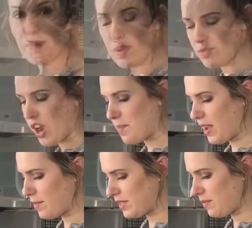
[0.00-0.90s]
up, I'm
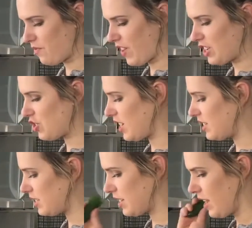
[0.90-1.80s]
chopping up some
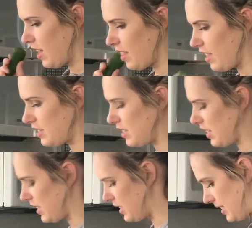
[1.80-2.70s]
veggies. This
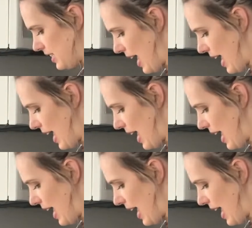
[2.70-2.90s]
is